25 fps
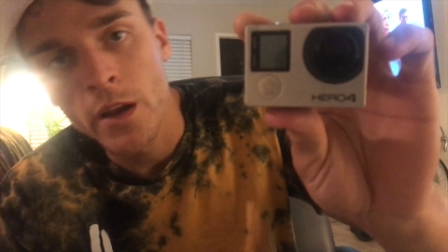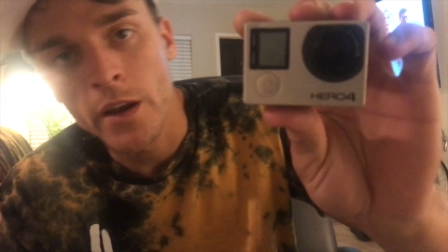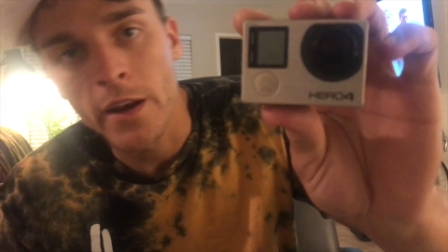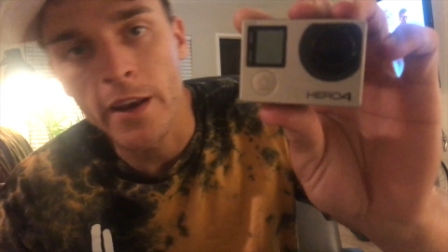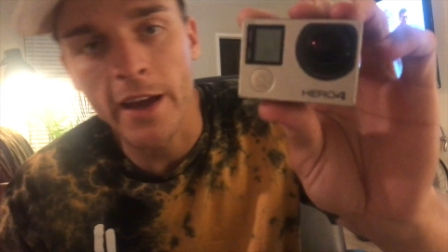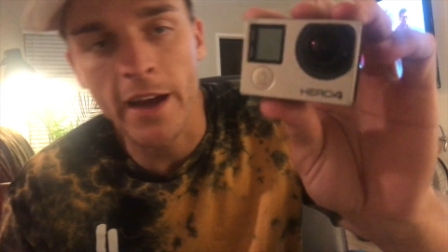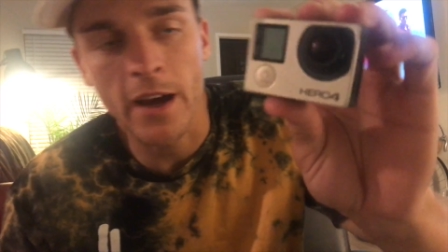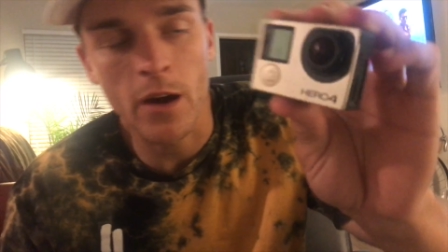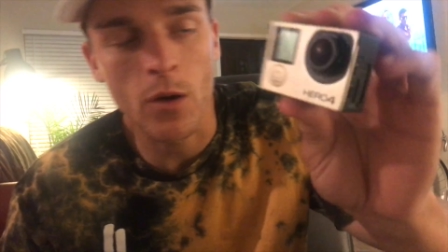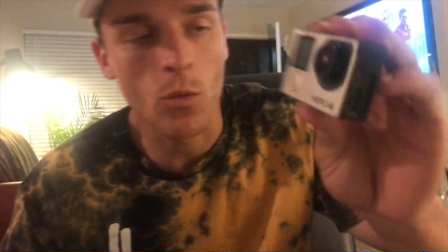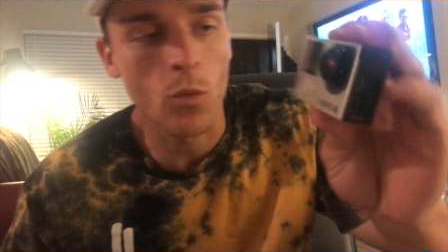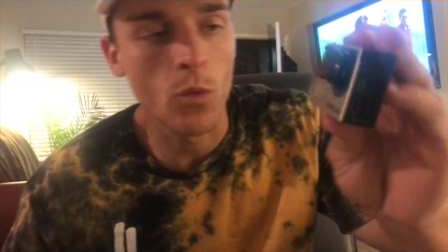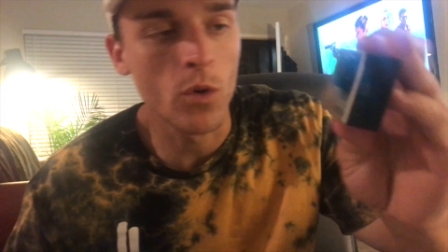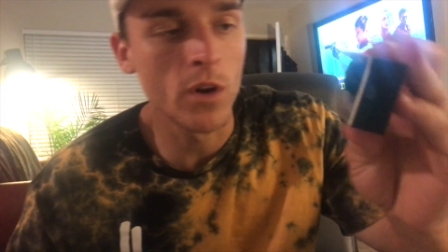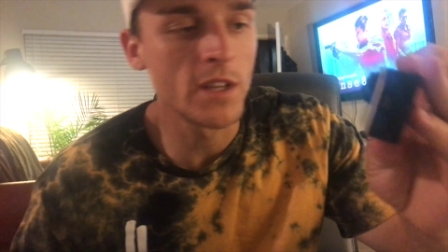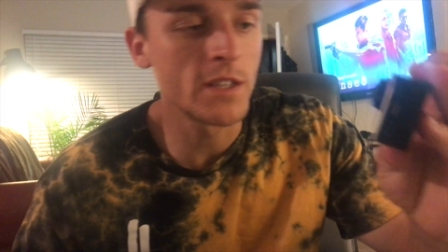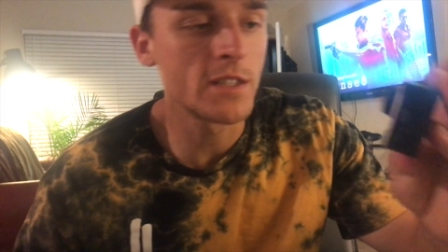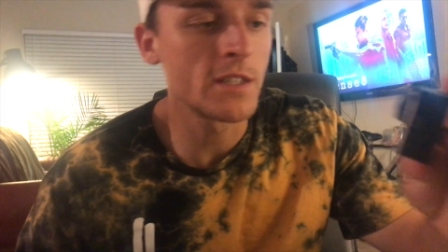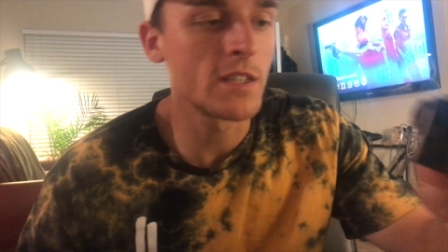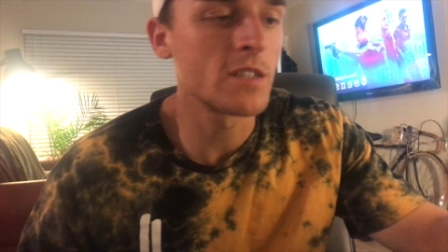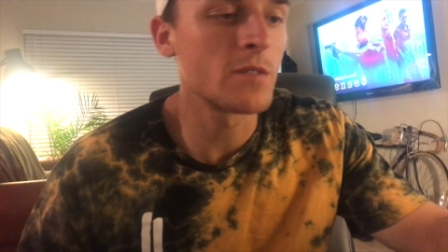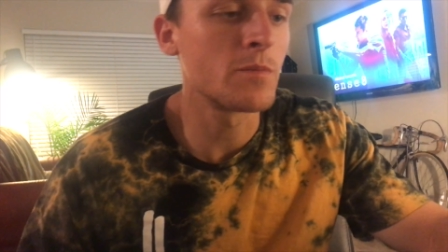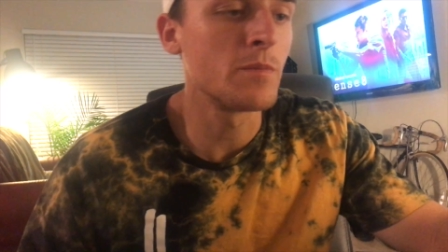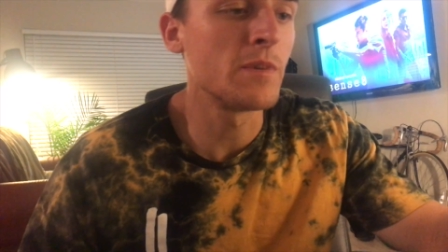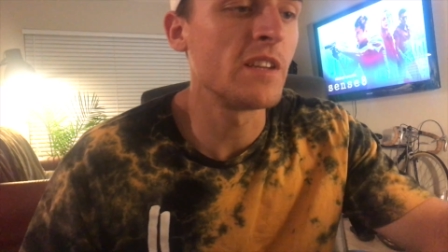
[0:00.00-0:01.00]
Now, what
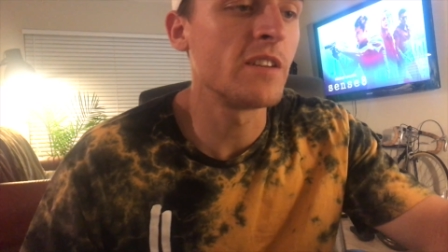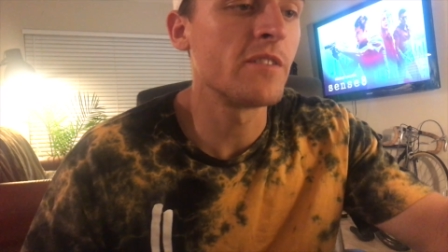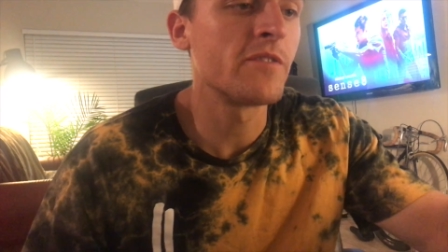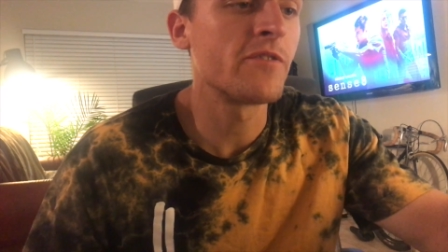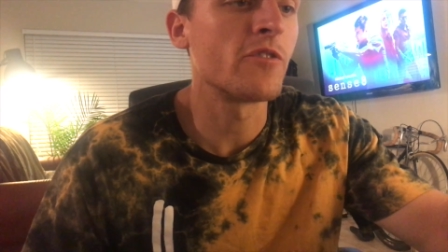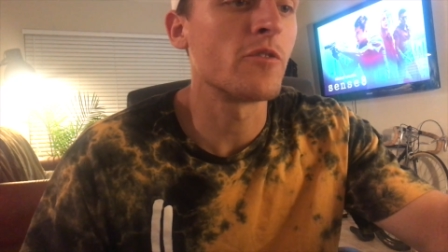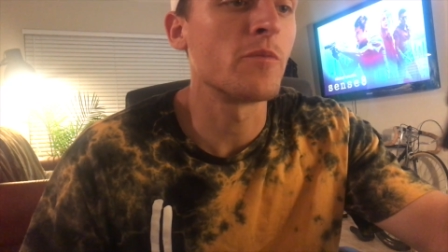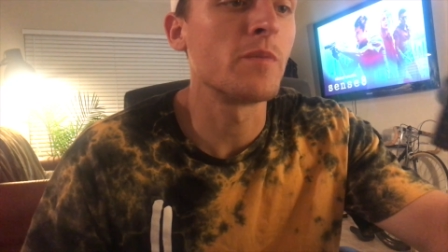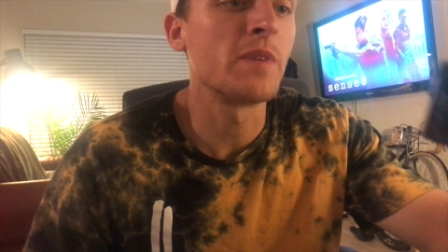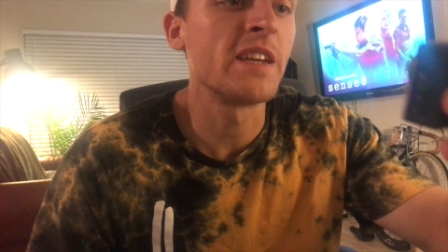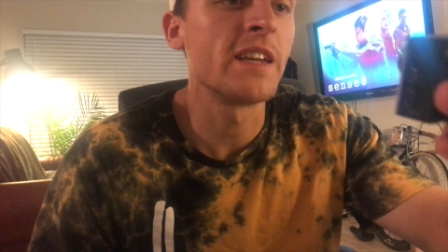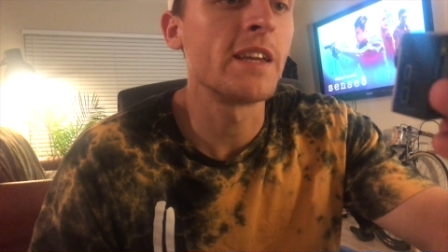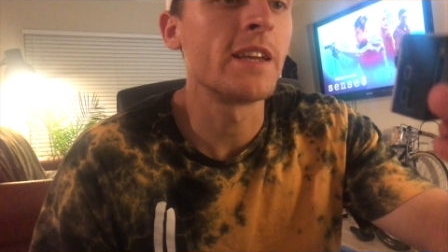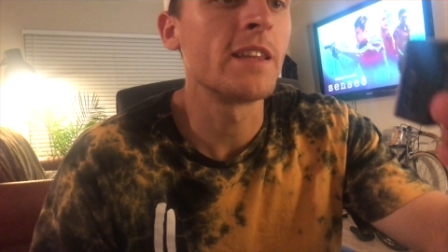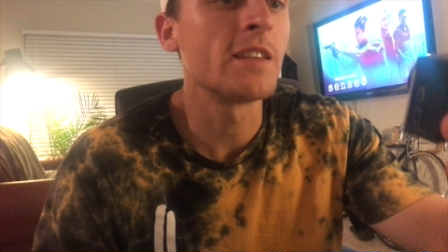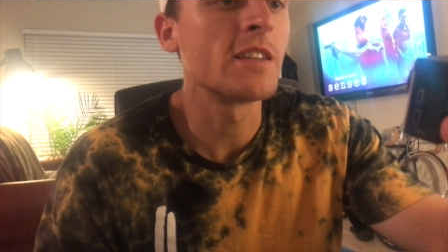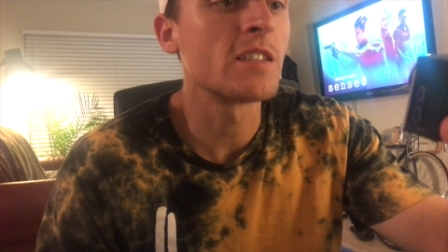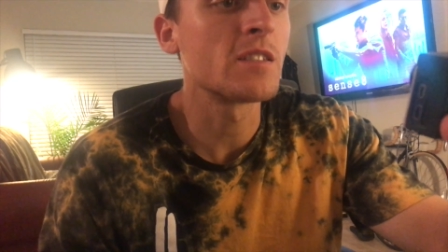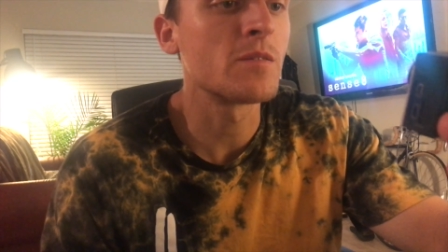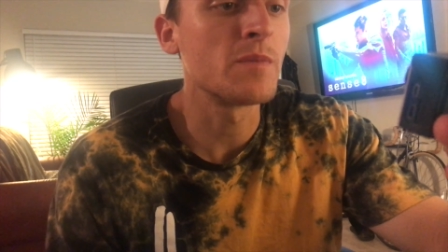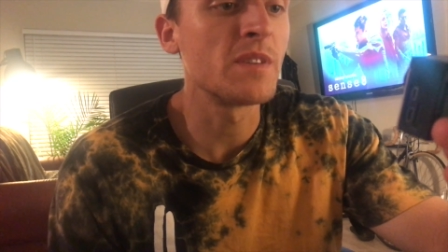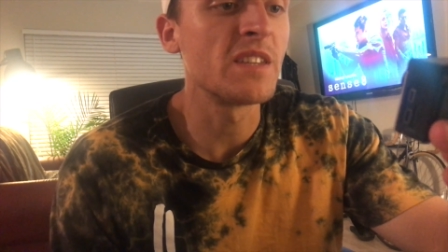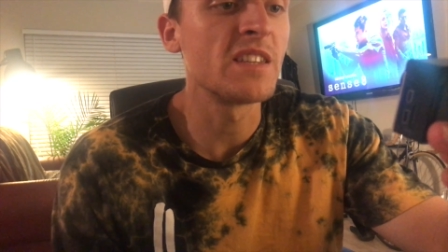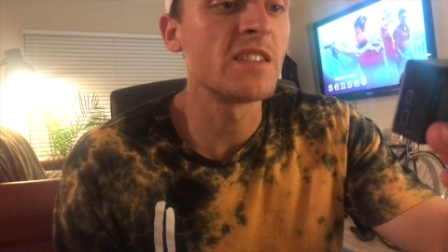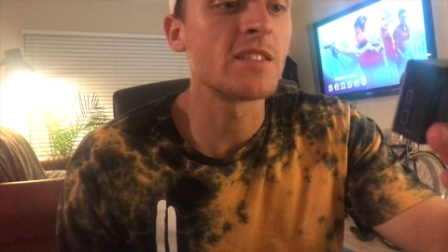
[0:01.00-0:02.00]
does this mean for me?
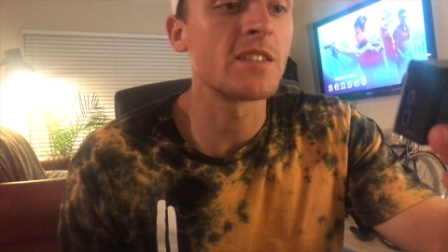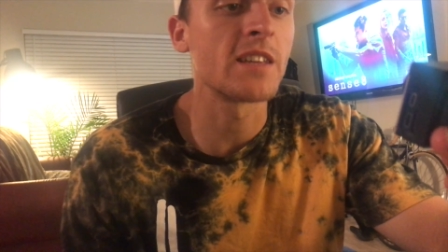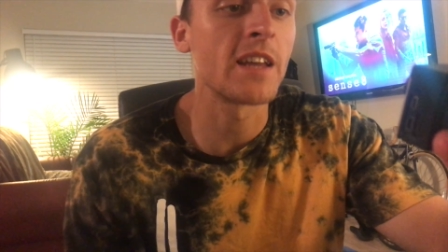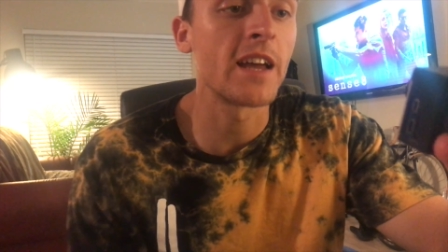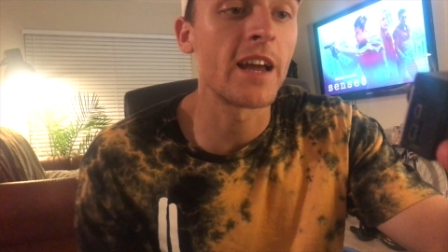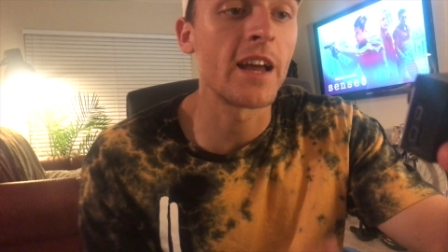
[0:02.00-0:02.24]
This means